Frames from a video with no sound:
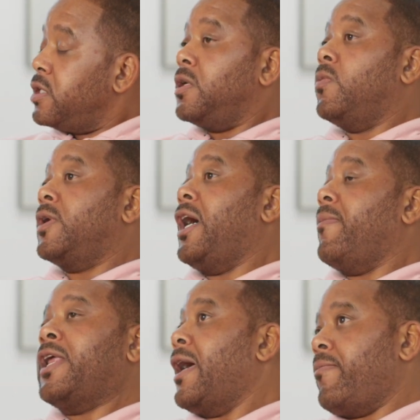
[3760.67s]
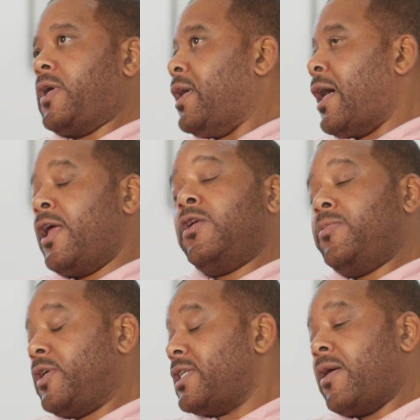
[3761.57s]
So I know,
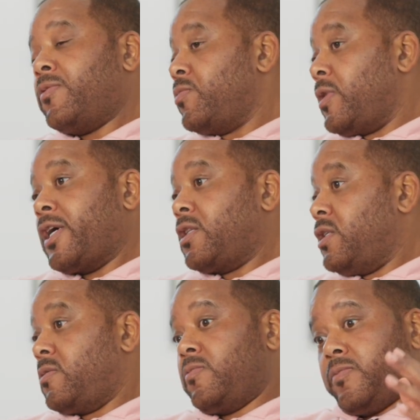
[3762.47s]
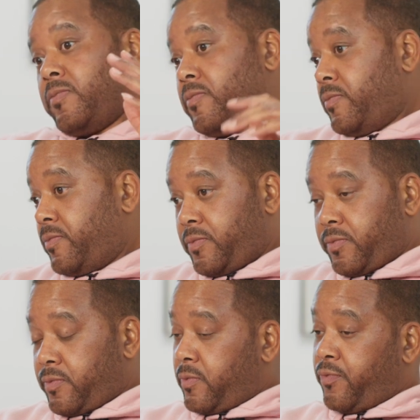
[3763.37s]
because I was like this
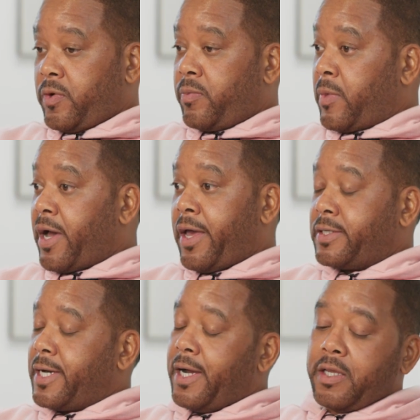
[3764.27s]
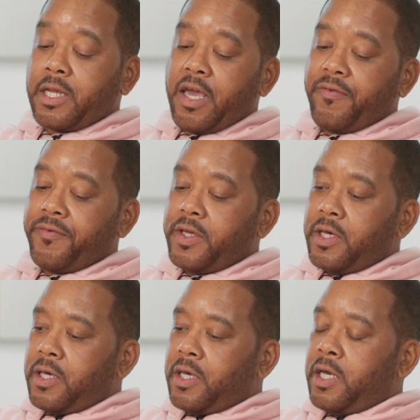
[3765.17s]
for my entire life.
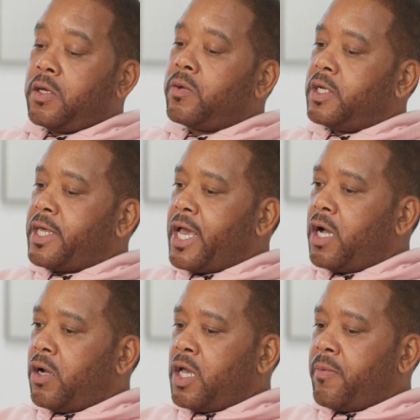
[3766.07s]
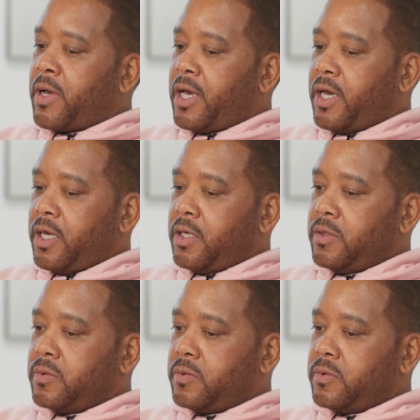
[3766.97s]
And only now am I,